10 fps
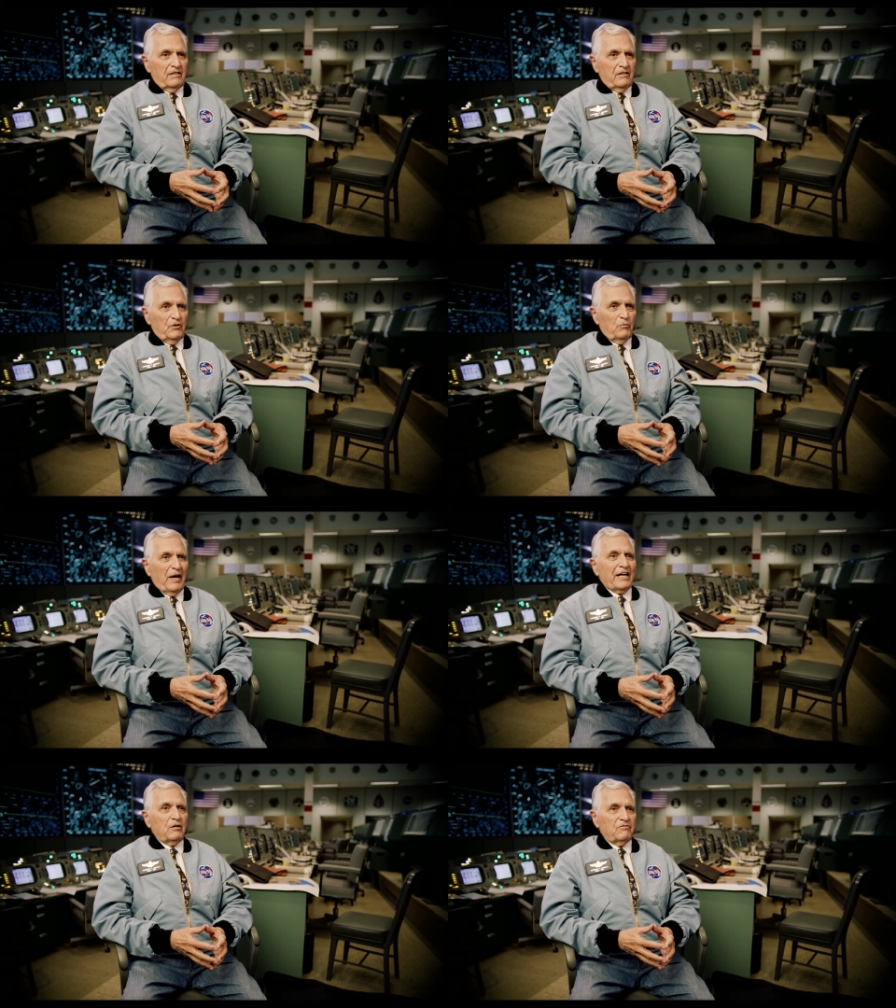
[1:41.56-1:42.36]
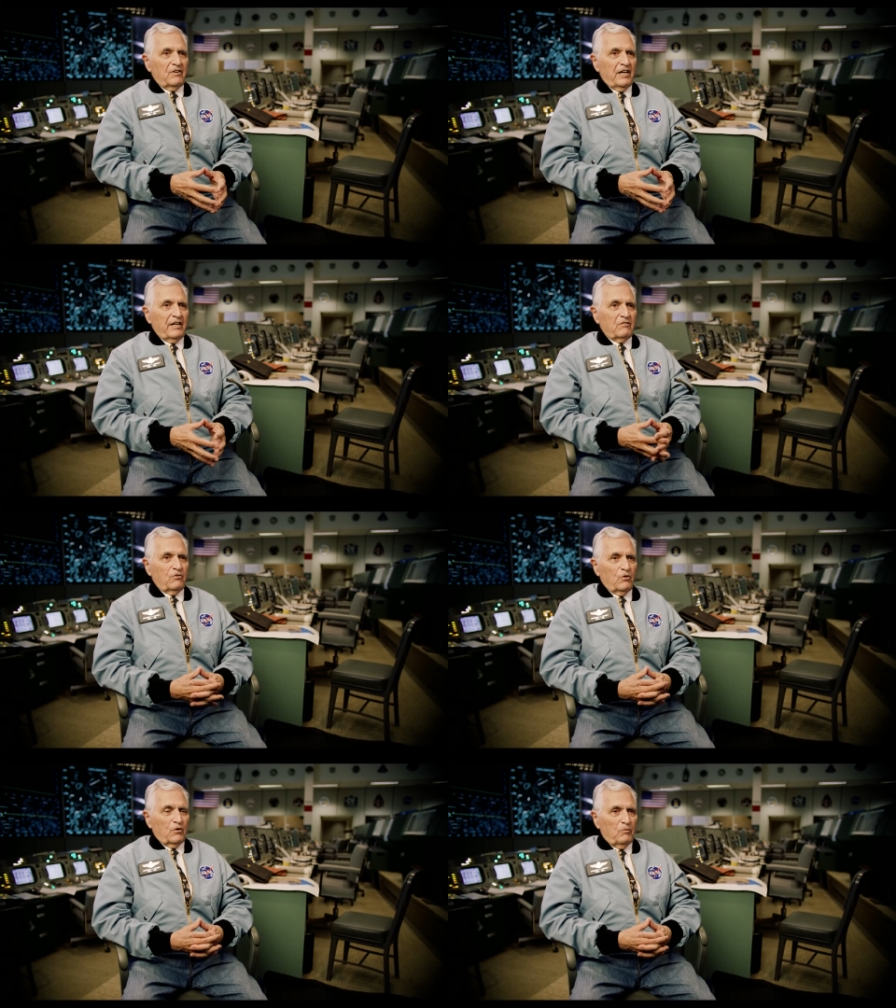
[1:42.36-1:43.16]
uh, the backup flag
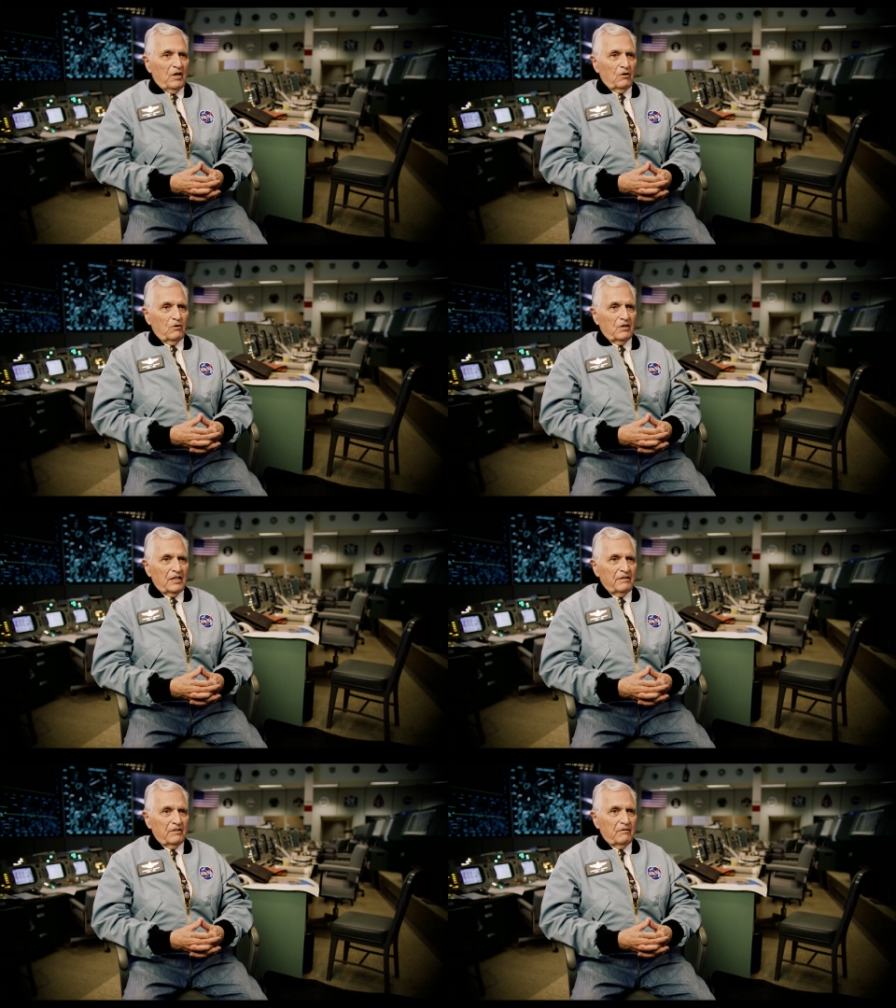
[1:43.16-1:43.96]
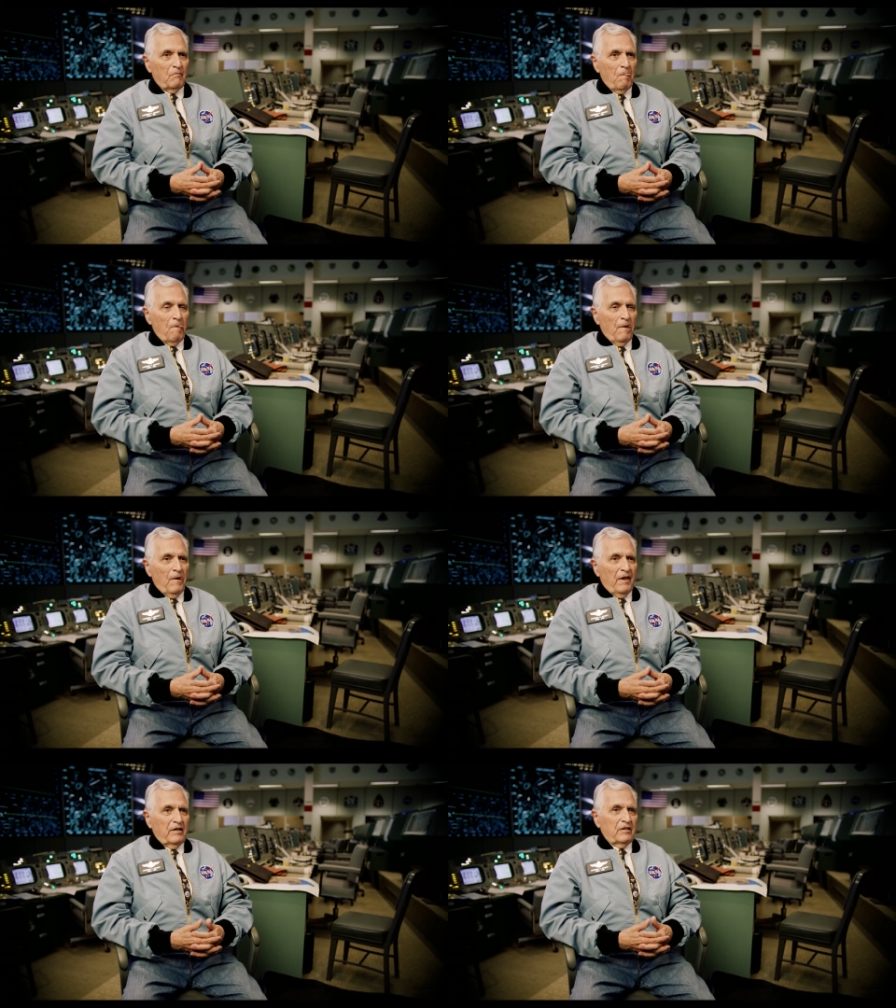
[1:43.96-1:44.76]
for Apollo
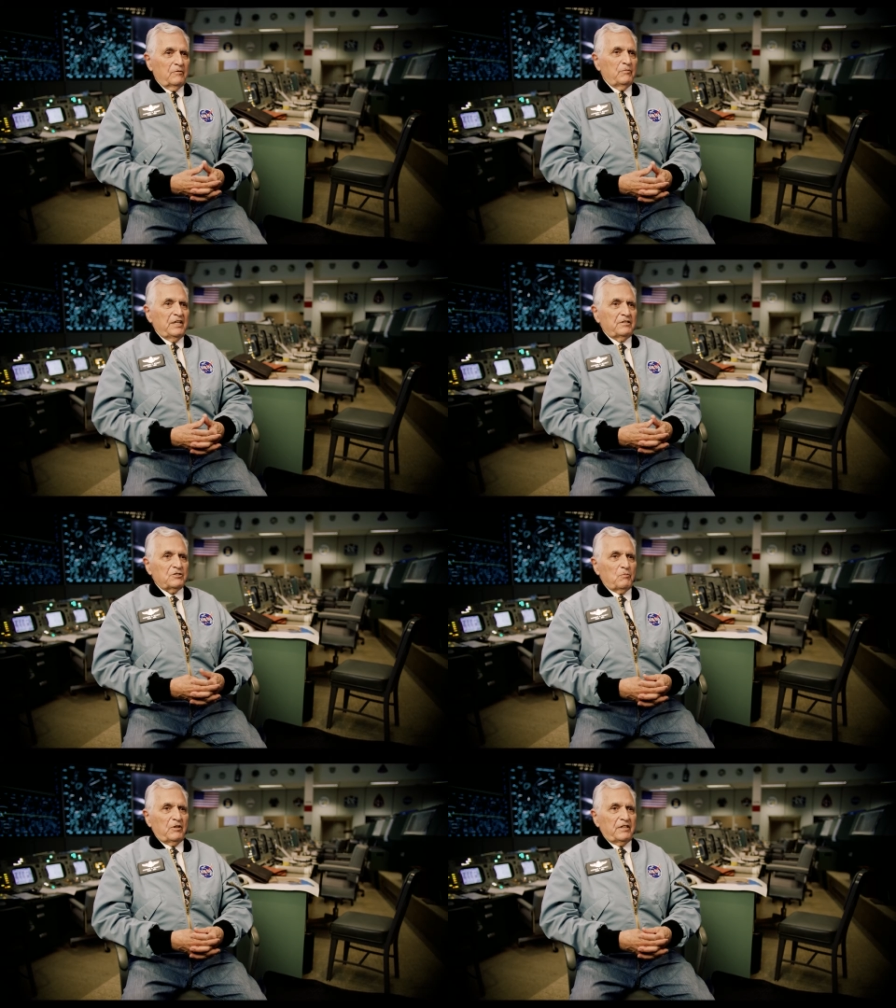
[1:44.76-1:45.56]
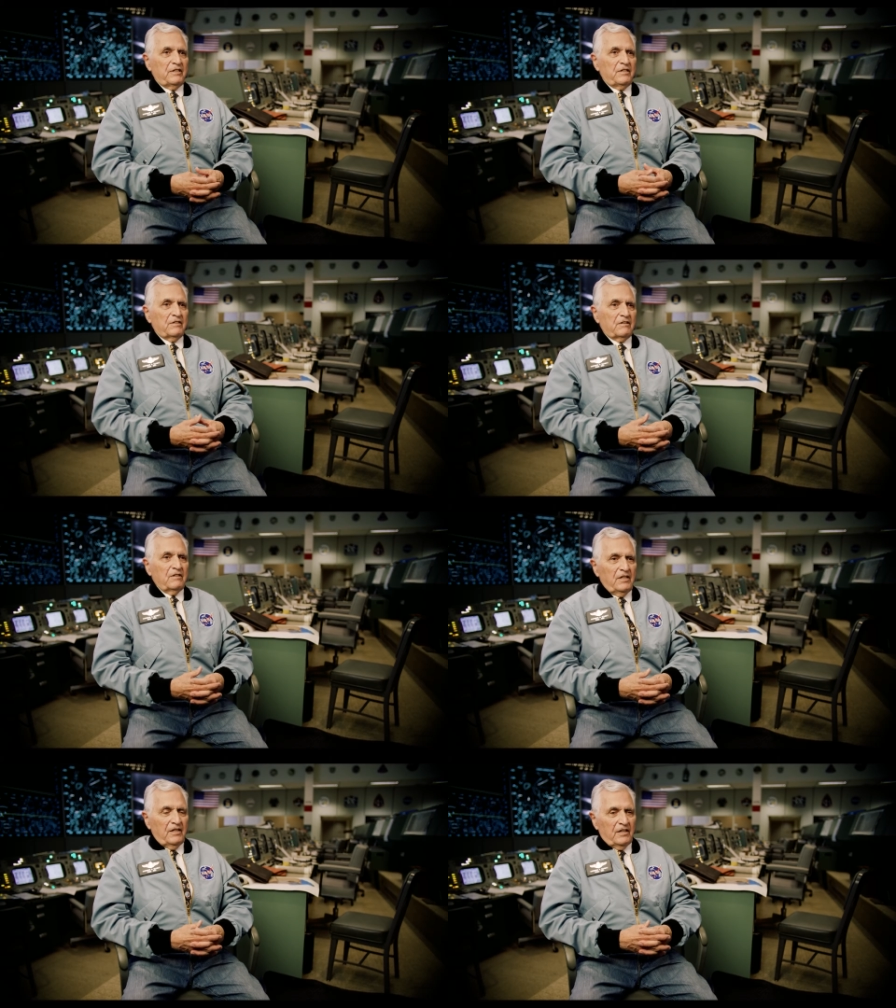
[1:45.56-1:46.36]
11 uh, being displayed here.
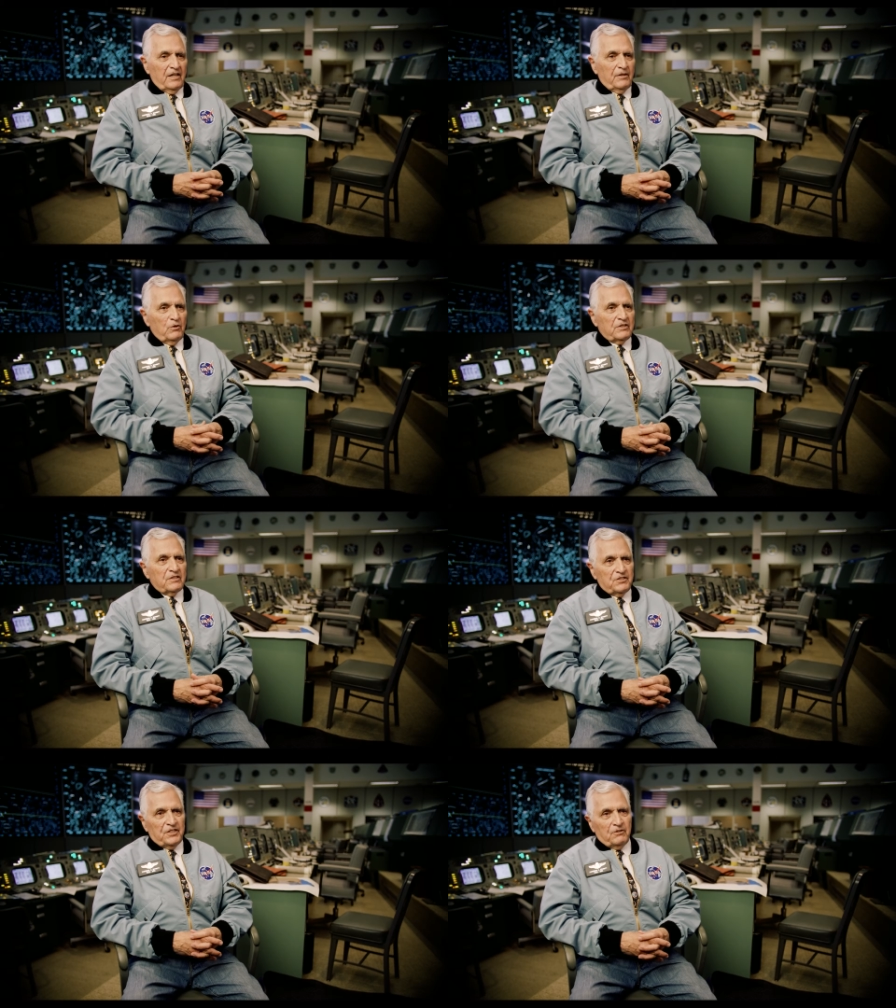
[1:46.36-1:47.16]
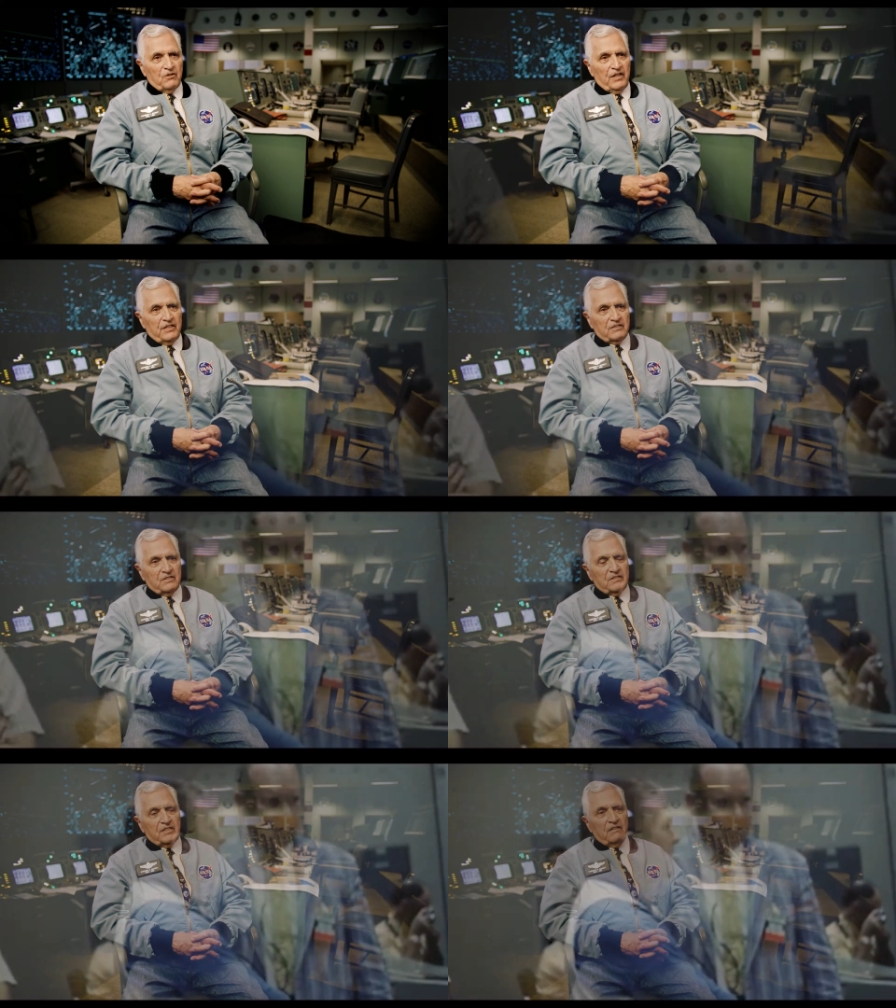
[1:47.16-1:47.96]
I went to Gene Kranz
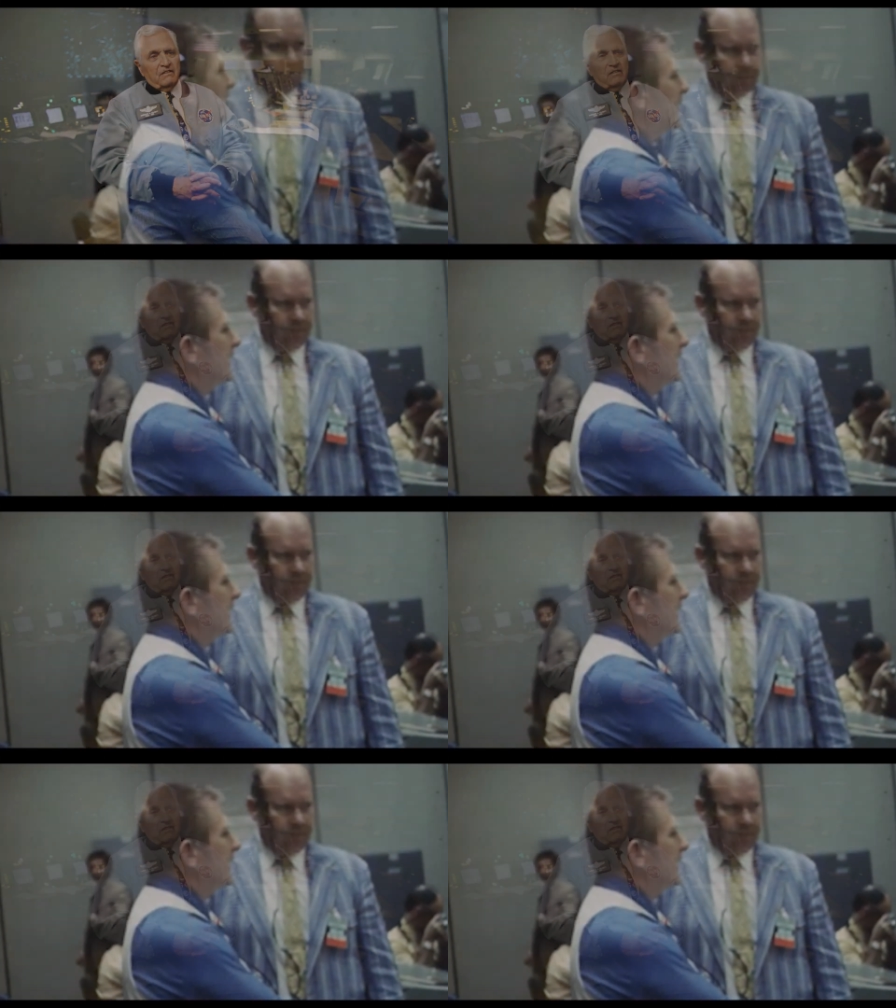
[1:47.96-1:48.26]
and said,